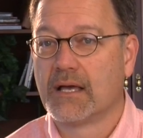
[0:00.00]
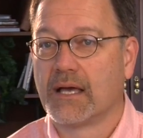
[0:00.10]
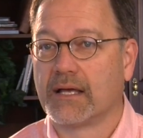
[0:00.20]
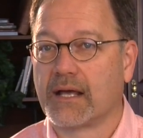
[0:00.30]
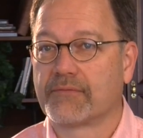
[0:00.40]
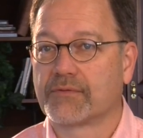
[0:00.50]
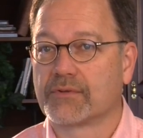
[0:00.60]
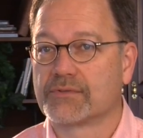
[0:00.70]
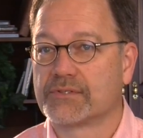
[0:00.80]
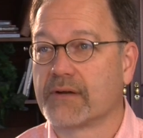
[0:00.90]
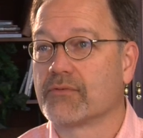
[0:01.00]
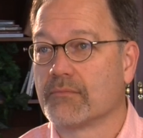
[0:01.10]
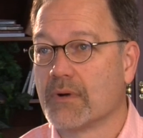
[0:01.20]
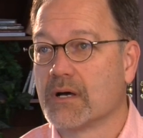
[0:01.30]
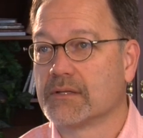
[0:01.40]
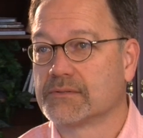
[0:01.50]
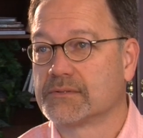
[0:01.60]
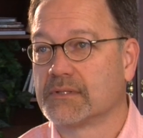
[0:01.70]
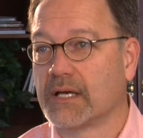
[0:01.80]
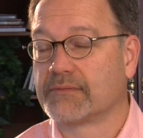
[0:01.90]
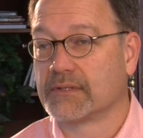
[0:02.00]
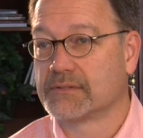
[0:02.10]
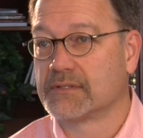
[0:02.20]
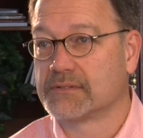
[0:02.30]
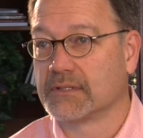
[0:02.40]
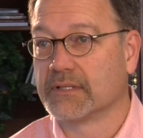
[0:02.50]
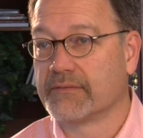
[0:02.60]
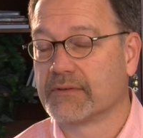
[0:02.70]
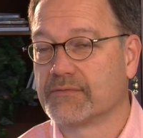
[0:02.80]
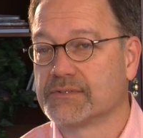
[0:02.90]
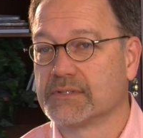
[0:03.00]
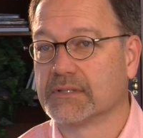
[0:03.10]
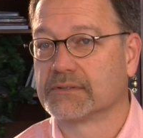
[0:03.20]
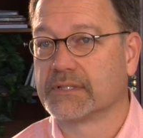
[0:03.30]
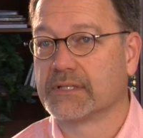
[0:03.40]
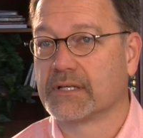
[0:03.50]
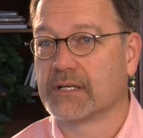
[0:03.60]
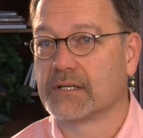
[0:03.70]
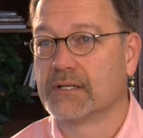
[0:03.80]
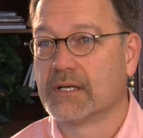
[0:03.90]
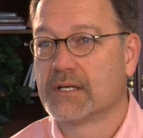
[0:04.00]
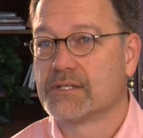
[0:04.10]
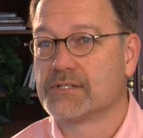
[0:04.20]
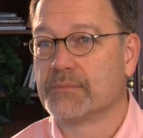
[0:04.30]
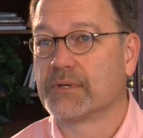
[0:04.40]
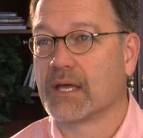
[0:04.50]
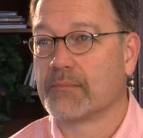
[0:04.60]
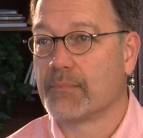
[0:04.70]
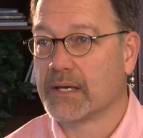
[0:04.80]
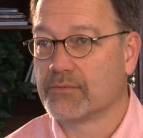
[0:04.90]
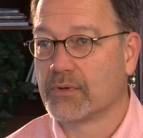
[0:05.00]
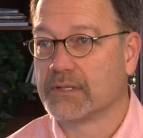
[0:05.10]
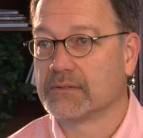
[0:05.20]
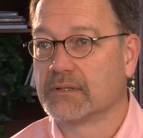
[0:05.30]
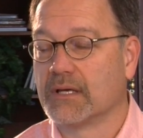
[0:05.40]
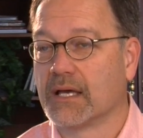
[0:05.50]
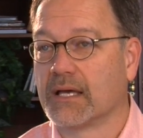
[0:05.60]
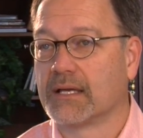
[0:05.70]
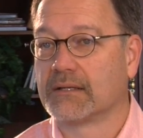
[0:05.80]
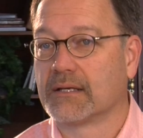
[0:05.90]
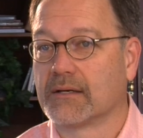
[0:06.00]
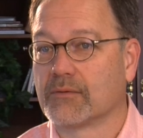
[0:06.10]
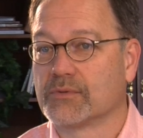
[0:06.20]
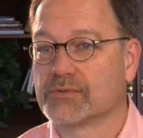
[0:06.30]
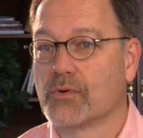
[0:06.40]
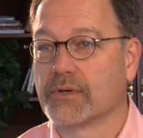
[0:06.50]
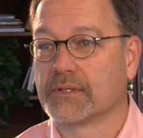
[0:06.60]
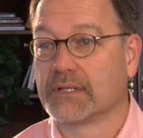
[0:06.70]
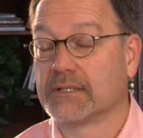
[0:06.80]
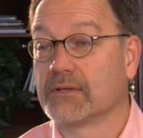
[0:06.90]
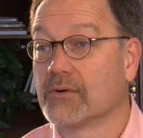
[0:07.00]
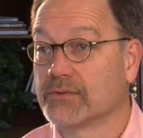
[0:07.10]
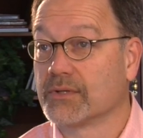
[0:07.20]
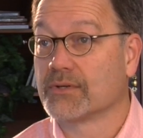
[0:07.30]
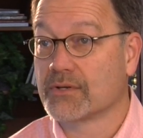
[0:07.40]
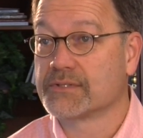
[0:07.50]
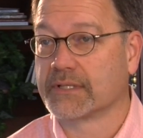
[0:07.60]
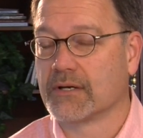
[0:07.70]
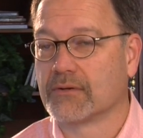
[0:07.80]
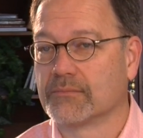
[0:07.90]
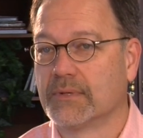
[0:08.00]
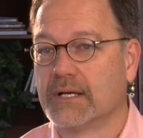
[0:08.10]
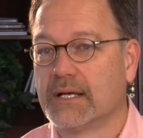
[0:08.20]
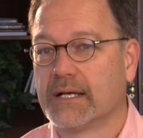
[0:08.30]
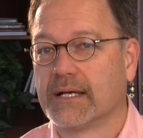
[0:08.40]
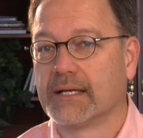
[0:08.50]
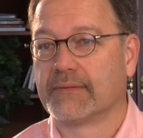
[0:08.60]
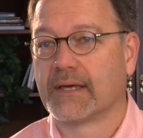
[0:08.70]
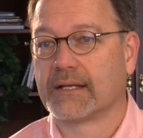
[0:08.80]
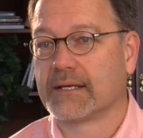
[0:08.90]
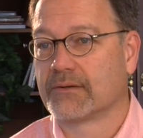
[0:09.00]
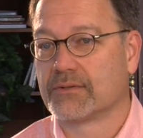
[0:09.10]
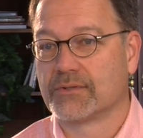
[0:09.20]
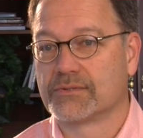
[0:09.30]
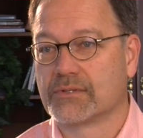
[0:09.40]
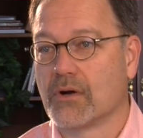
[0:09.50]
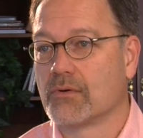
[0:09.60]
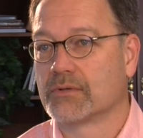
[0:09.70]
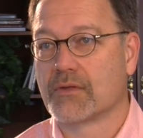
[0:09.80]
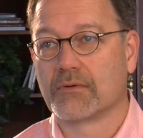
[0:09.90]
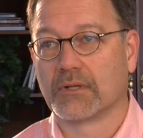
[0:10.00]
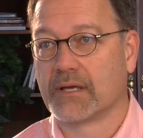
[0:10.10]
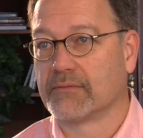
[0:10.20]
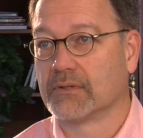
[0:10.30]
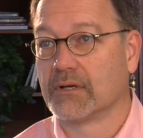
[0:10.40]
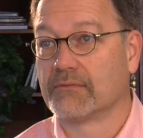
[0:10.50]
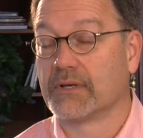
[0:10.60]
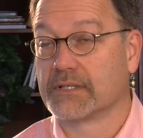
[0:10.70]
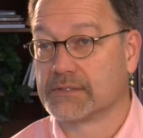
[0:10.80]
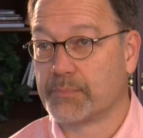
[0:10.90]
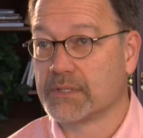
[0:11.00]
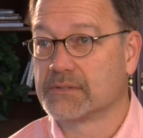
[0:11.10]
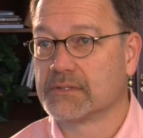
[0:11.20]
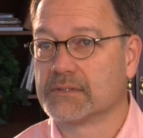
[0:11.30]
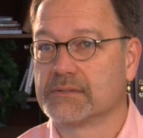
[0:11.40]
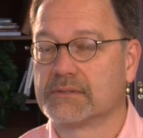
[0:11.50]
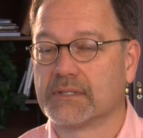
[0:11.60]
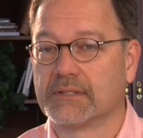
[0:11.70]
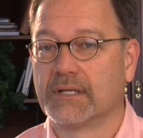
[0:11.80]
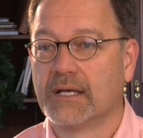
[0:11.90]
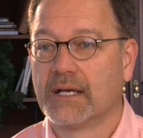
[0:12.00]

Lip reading: and after several months at the assisted living facility, she became bedridden and was going to need to go into a nursing home. And that introduced a whole nother level of expenses and